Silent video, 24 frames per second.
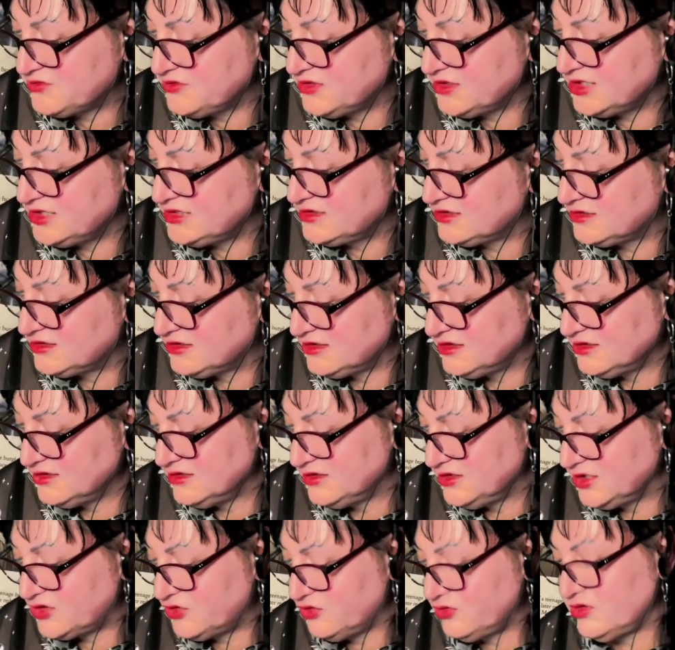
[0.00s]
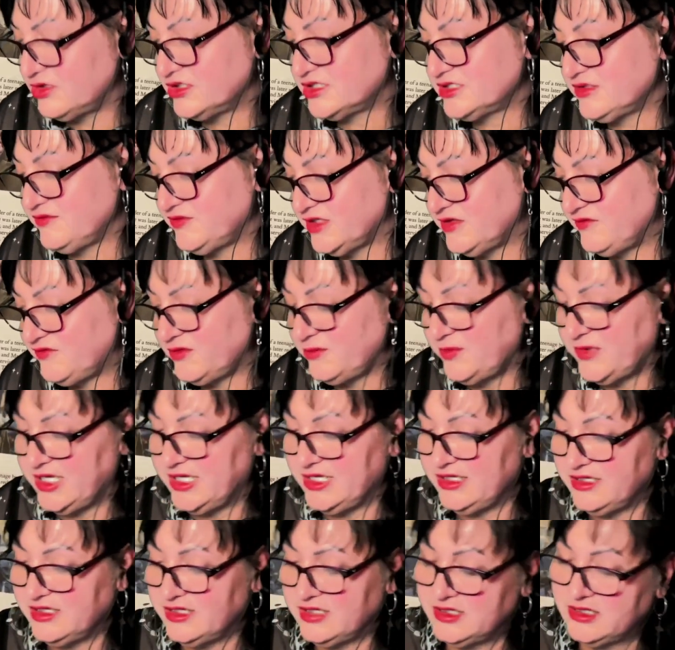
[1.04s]
really the crux of it for
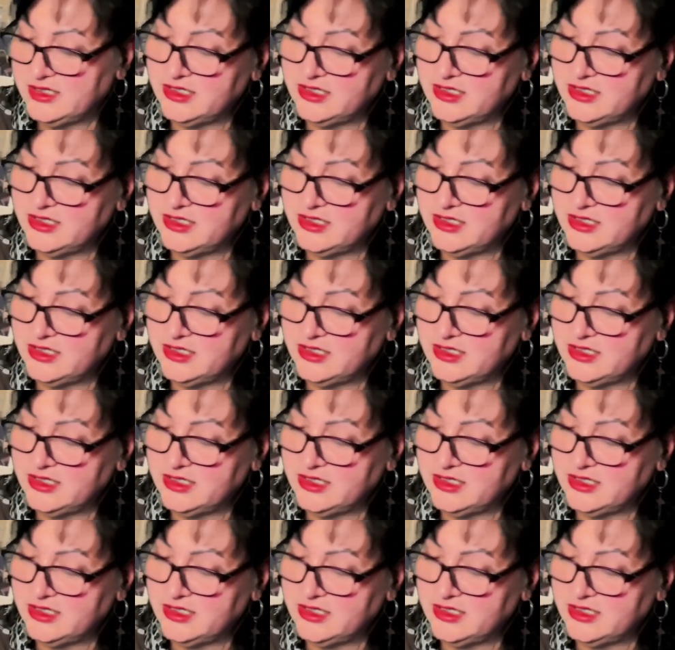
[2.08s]
me.